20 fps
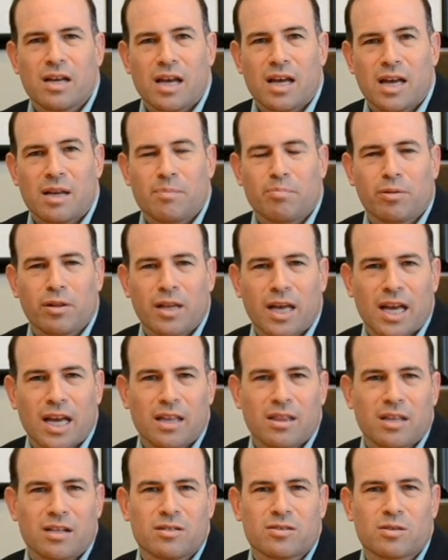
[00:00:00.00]
a
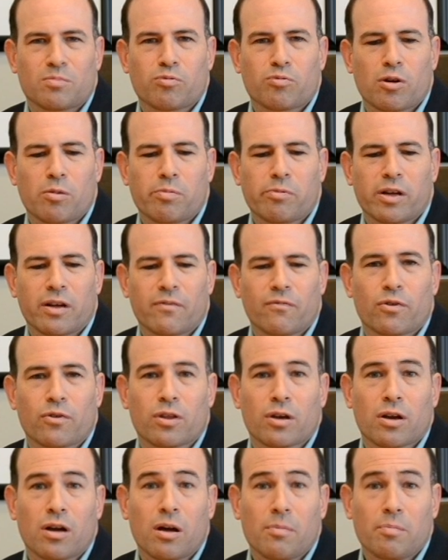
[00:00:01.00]
plan that is appropriate for
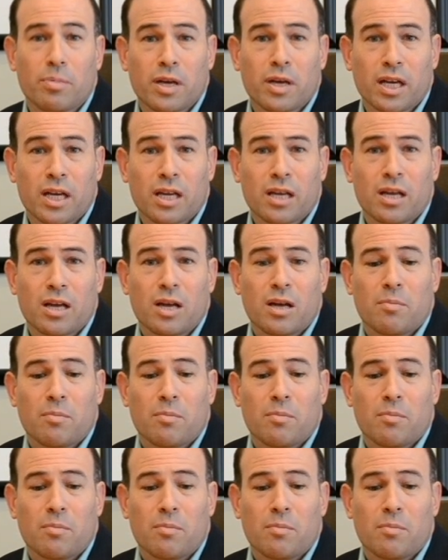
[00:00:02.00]
the company,